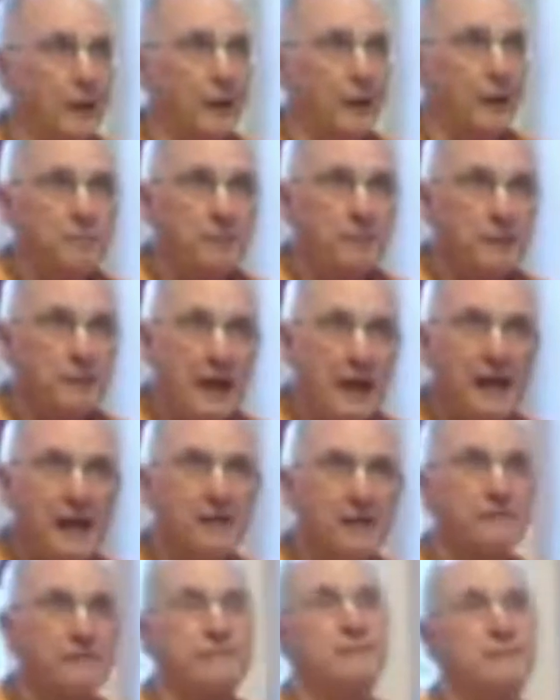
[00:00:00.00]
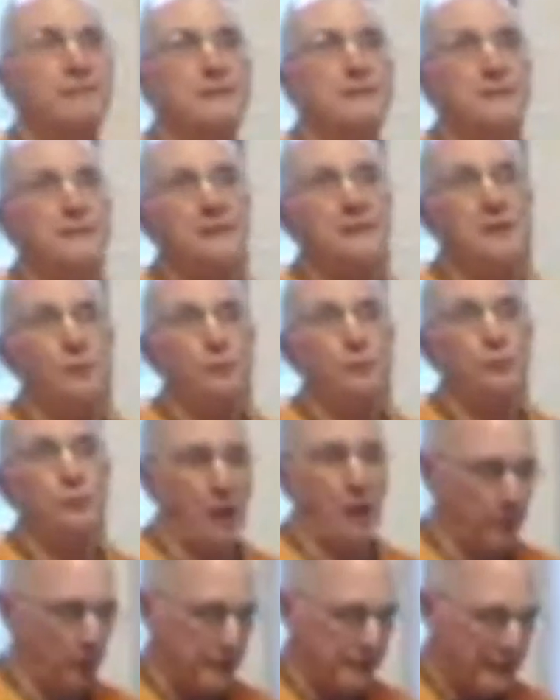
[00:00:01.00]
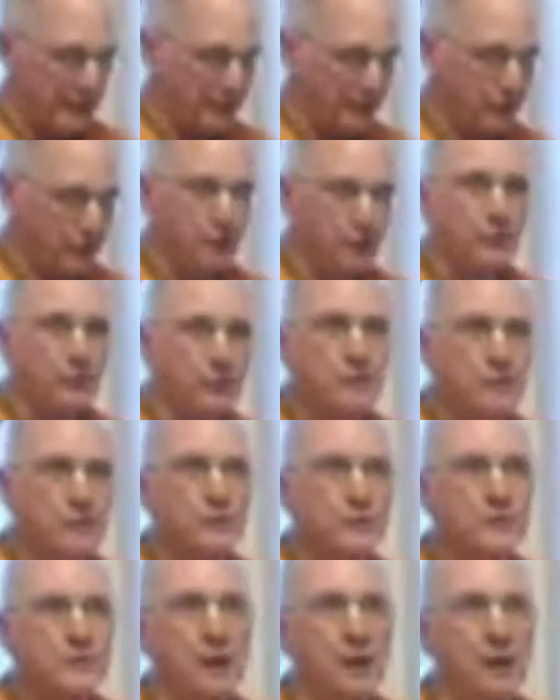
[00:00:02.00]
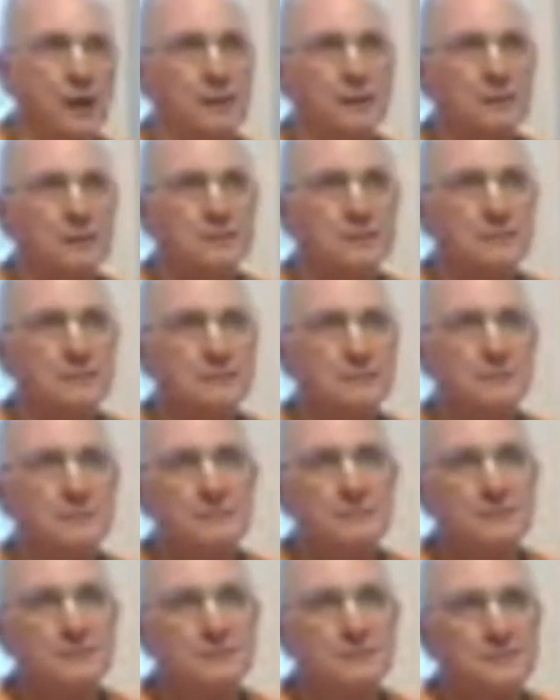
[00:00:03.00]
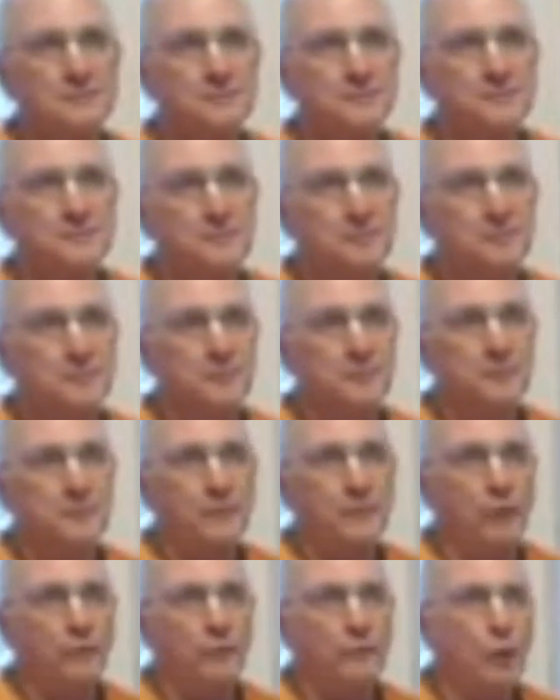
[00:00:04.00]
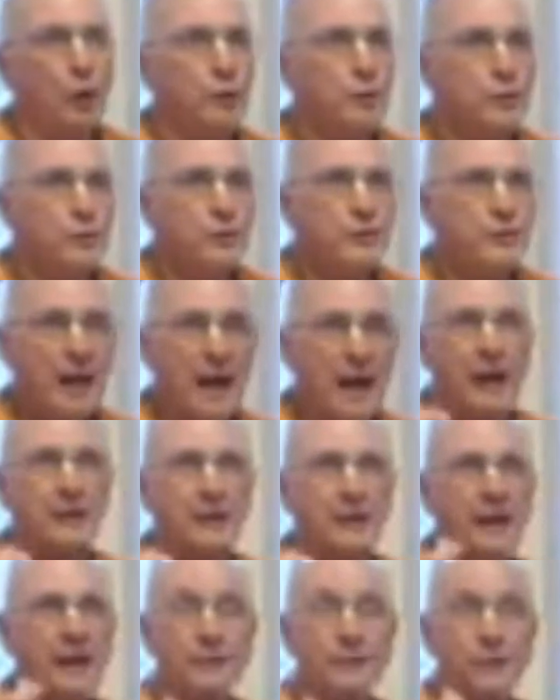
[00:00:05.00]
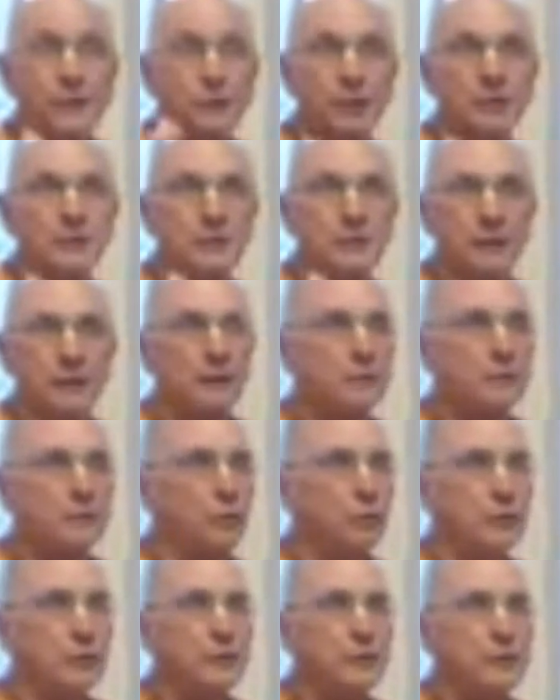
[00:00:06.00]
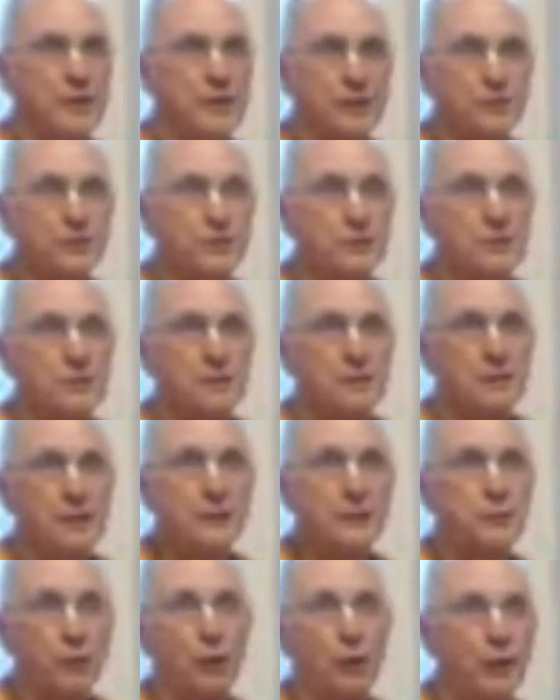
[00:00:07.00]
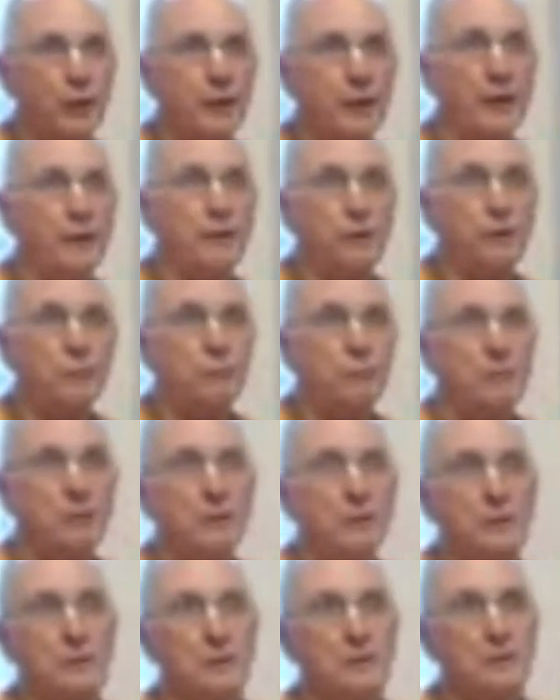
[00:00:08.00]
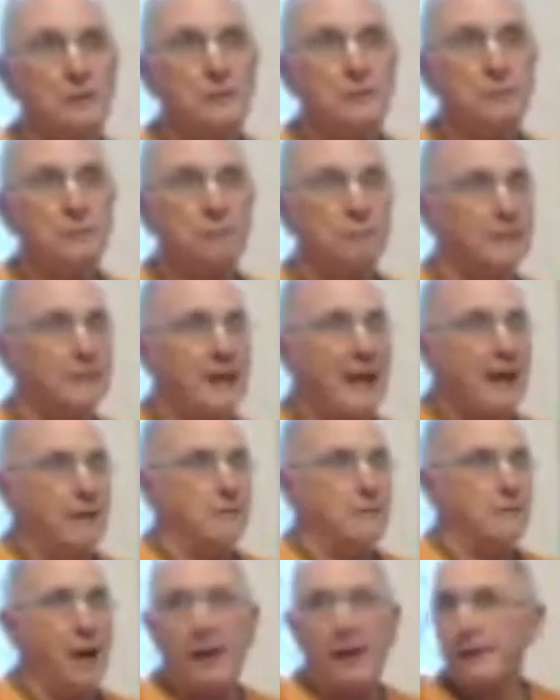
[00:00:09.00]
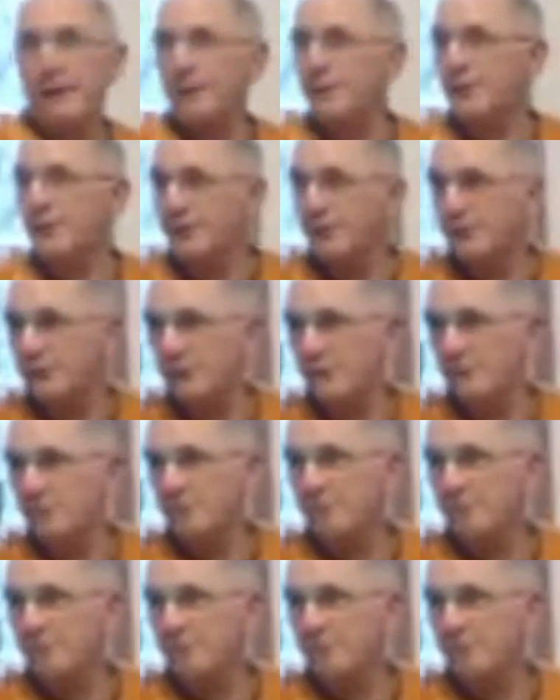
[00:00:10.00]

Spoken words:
then we can behave properly. That's Satya Sar. If you understand that Satya, you exist eternally, and you can't not exist,